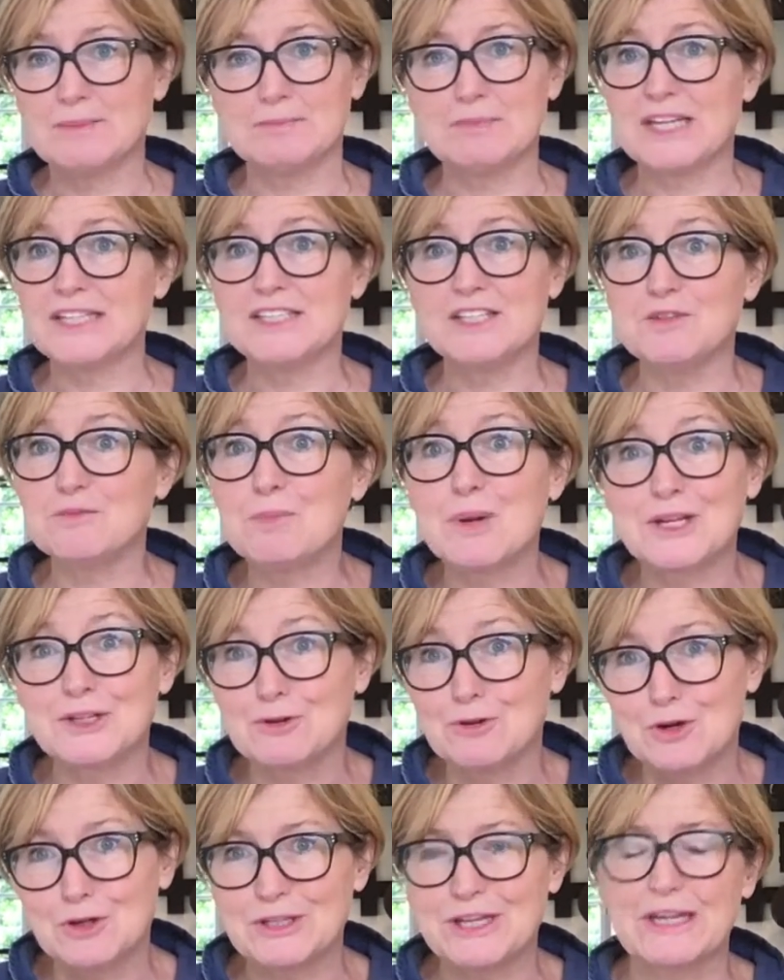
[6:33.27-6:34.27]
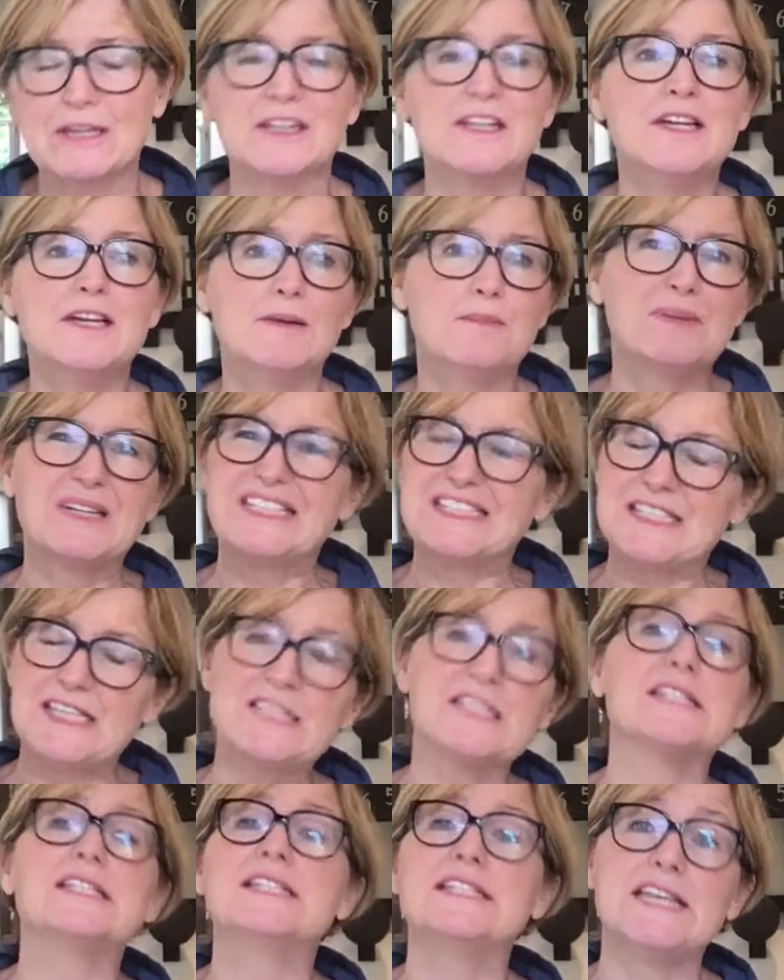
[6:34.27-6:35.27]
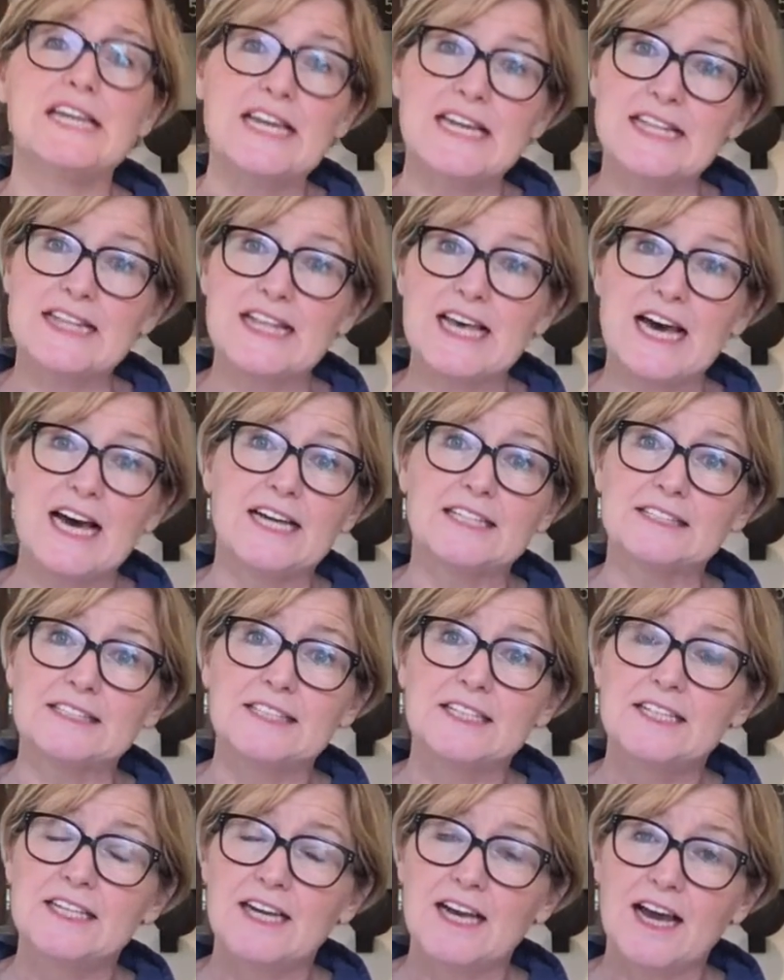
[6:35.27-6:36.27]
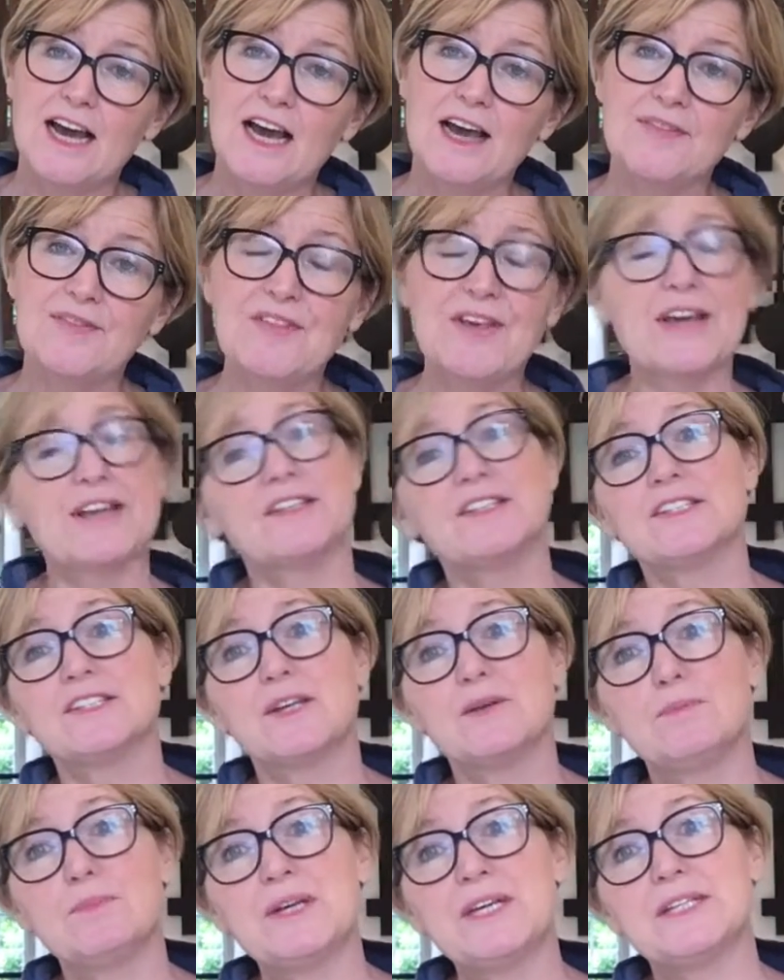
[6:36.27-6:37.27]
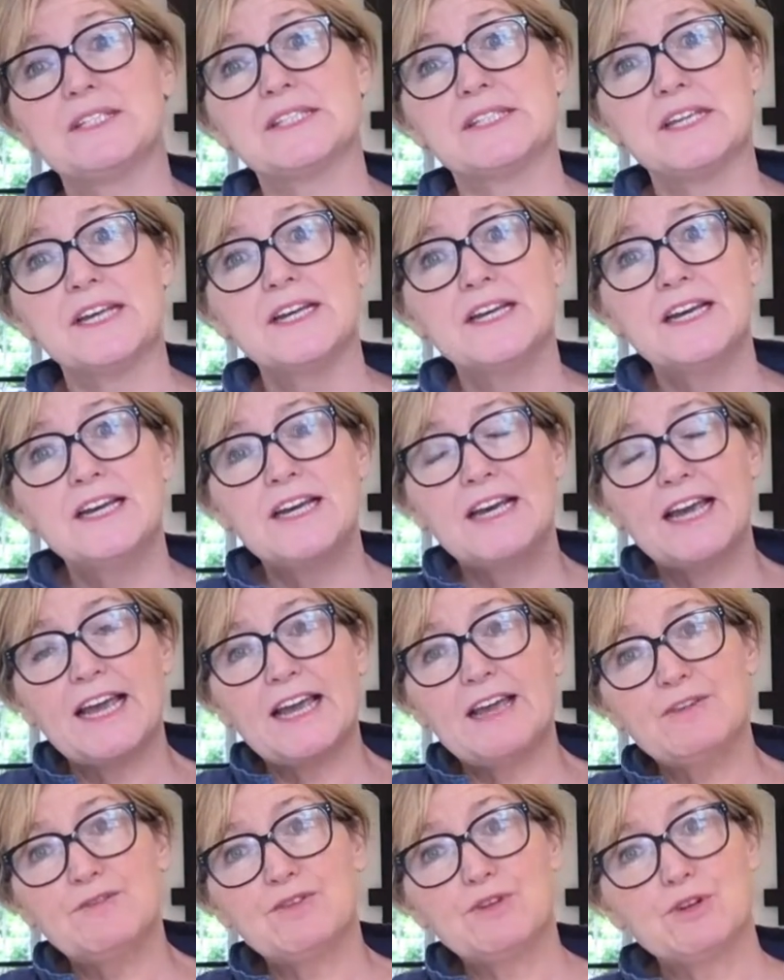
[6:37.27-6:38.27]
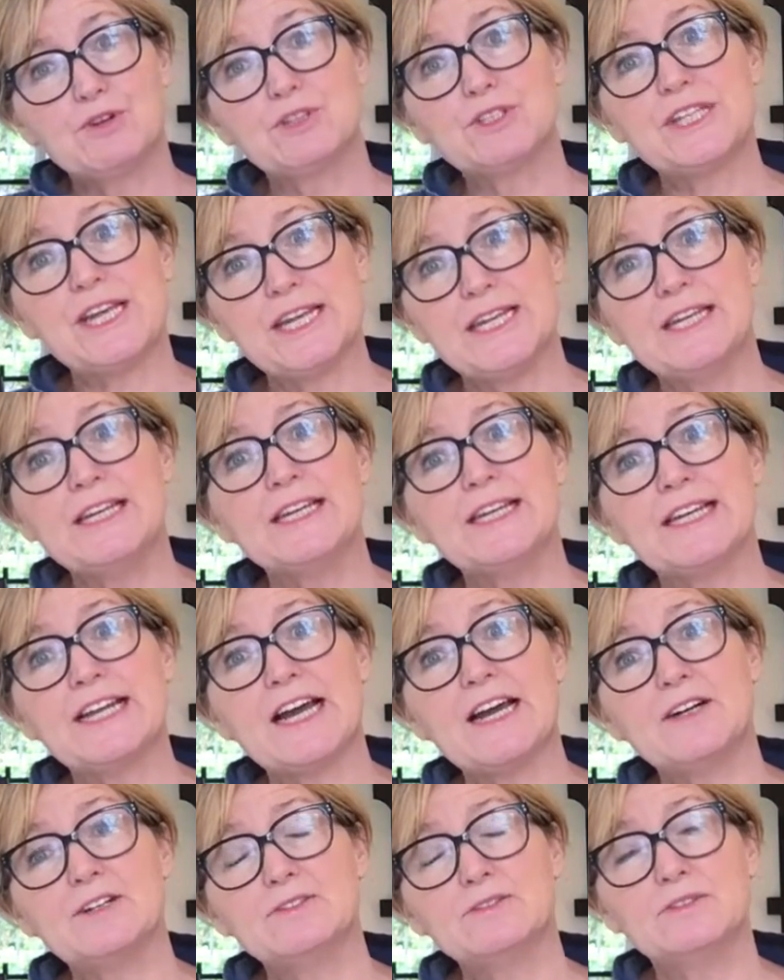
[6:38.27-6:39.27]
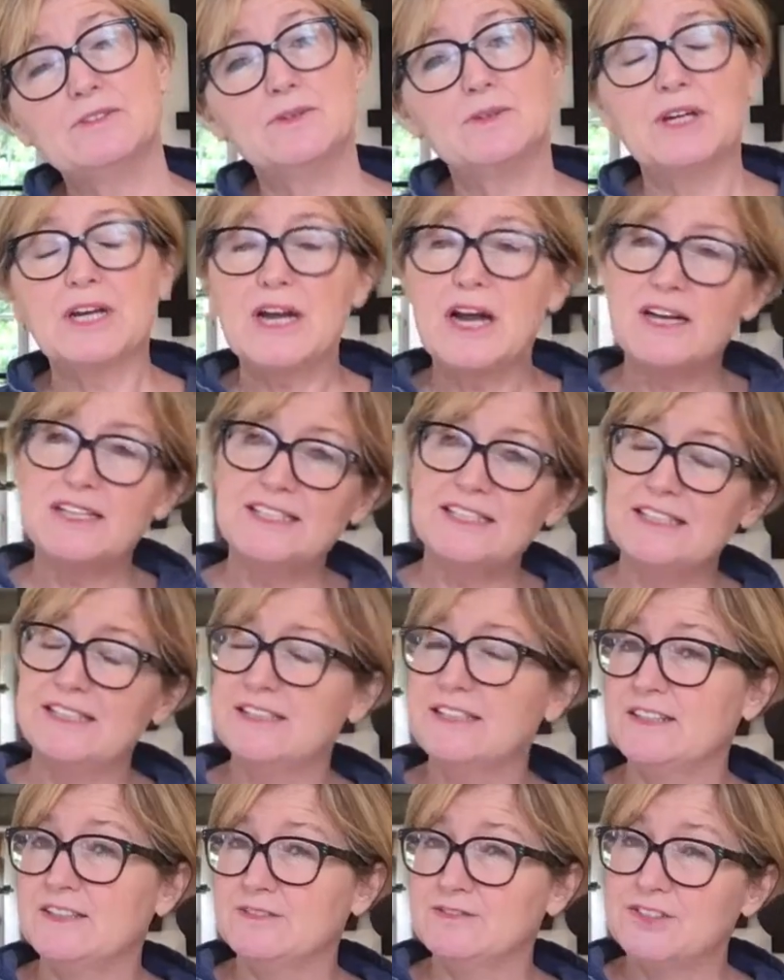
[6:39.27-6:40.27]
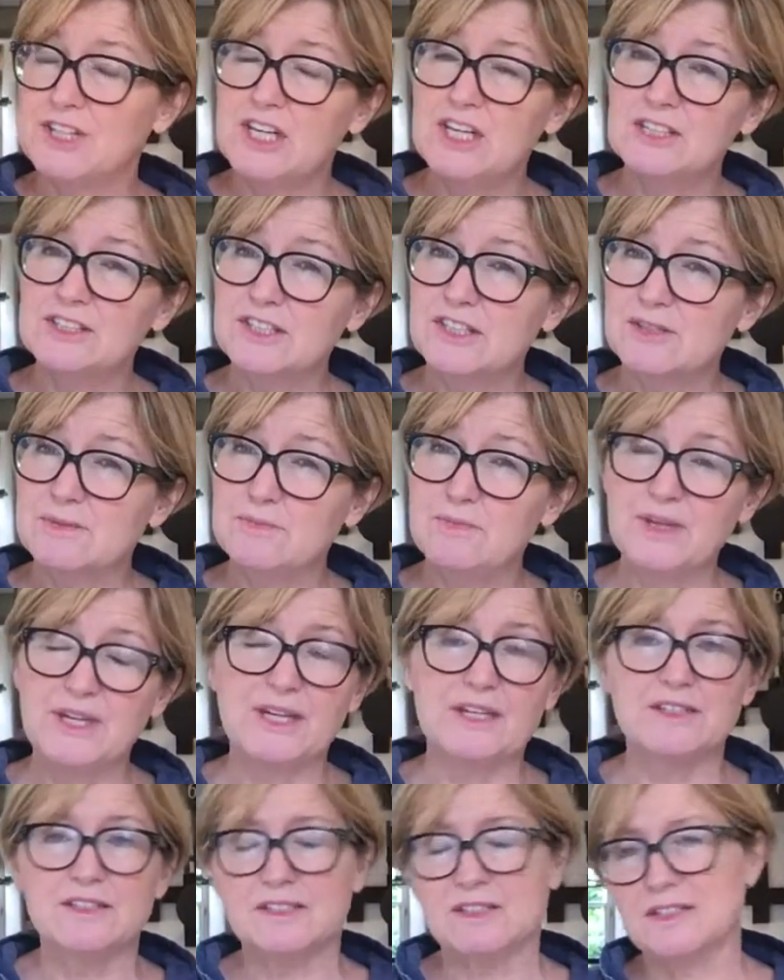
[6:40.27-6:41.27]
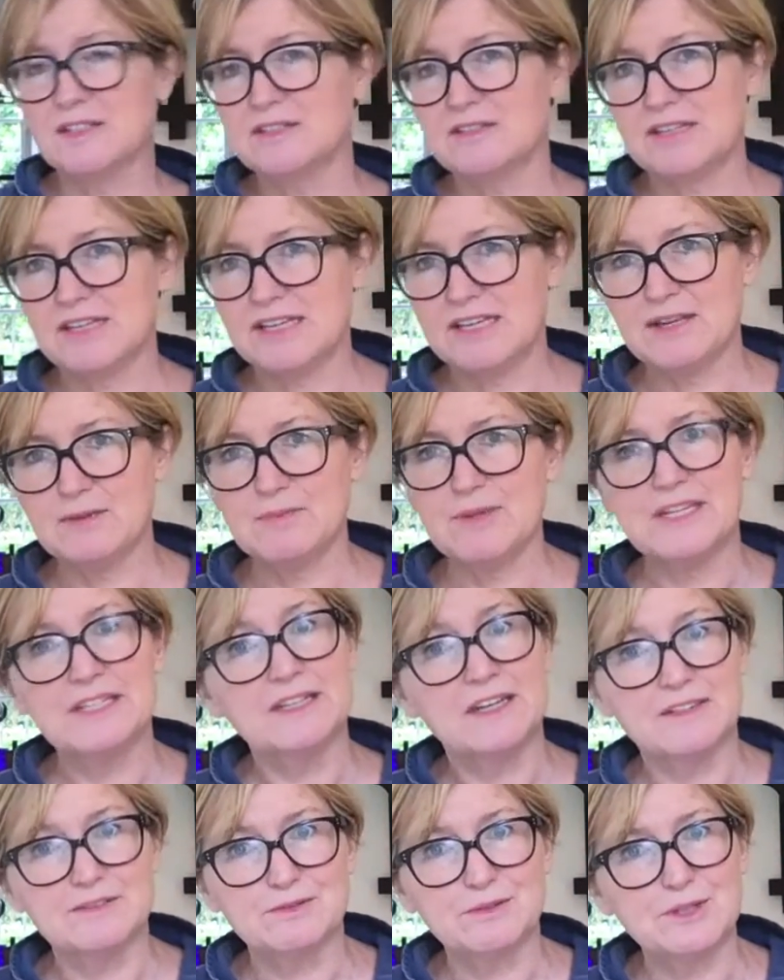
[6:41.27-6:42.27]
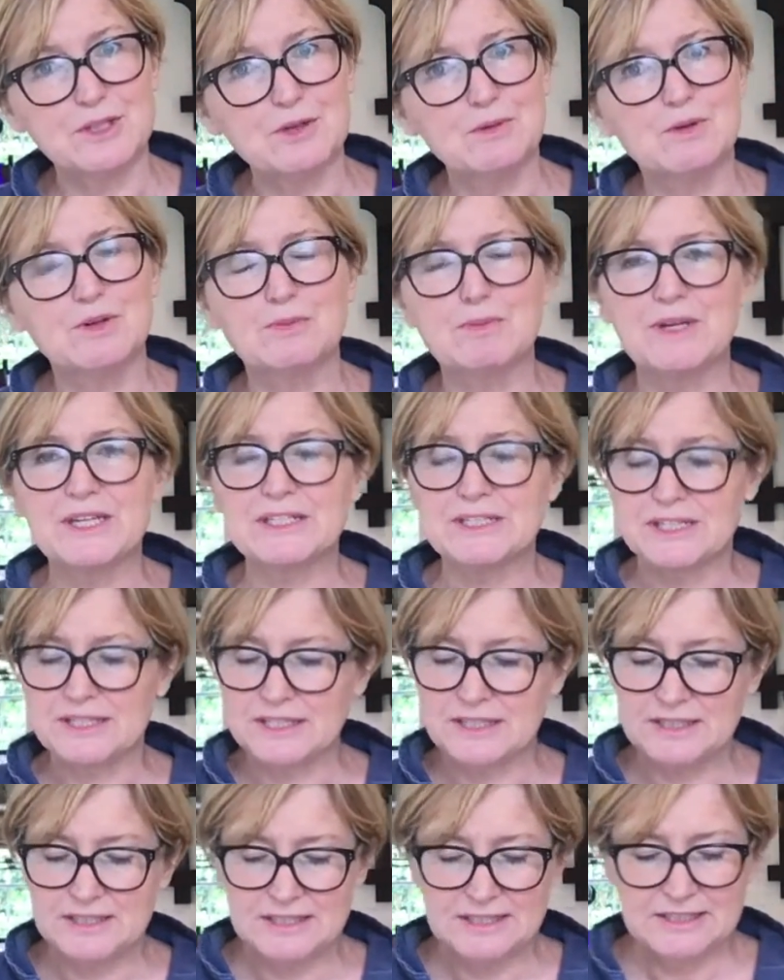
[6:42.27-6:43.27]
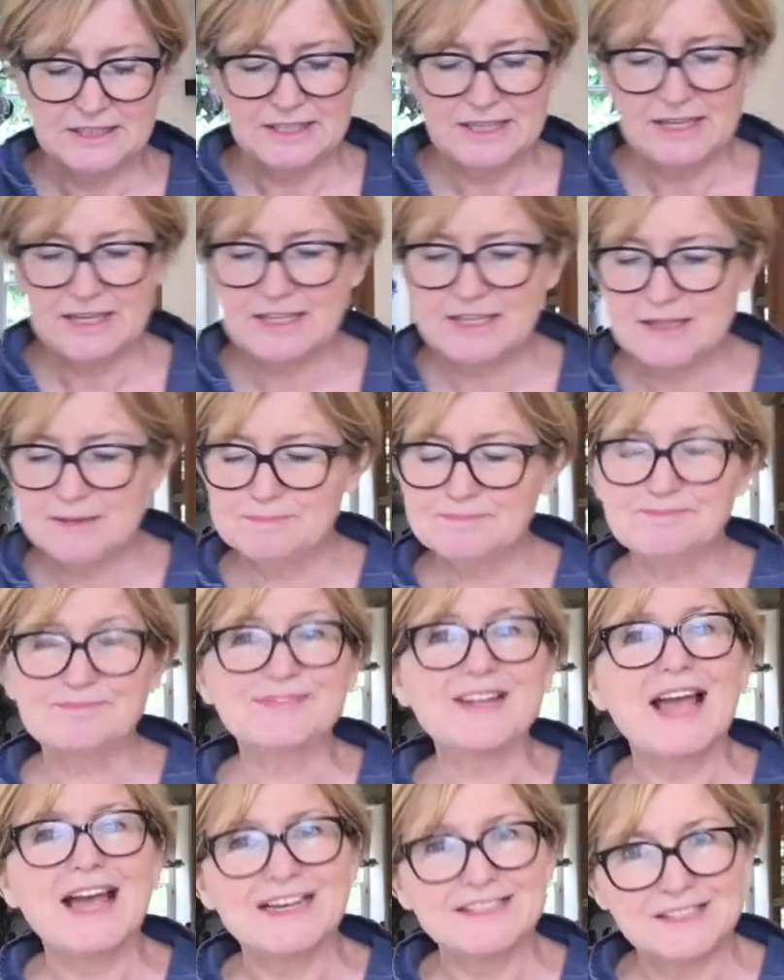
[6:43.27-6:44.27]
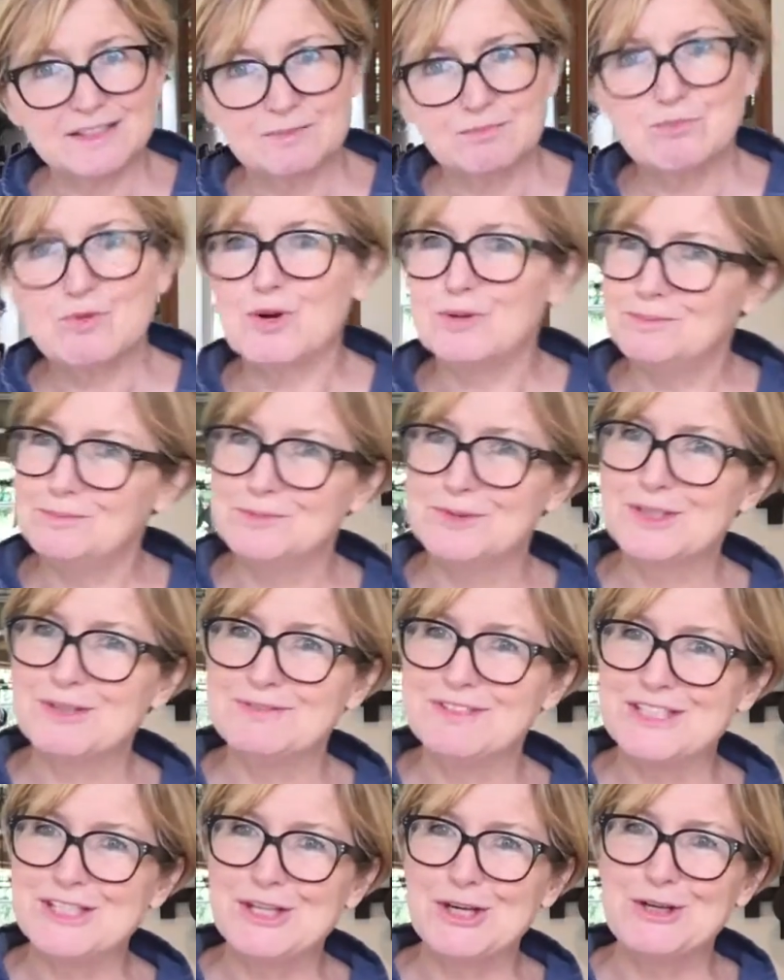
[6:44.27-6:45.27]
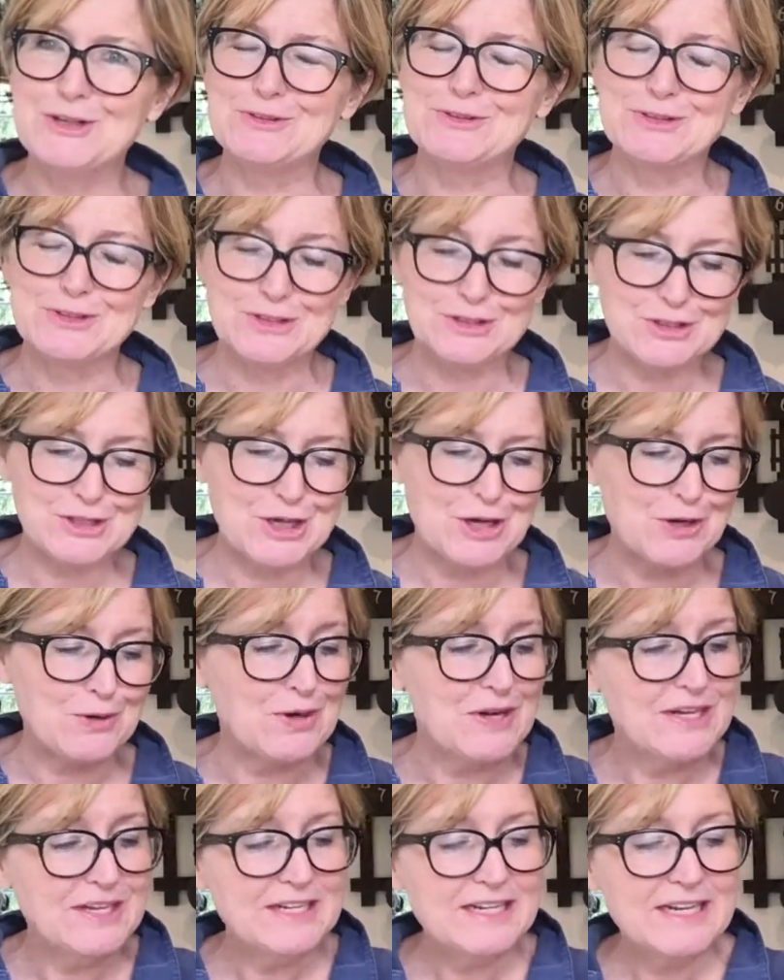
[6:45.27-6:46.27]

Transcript: plenty of butter on it, but it doesn't need that. And the other tip is, if you're taking it out, cut it in advance, because taking a big knife with you on a picnic has problems of its own. So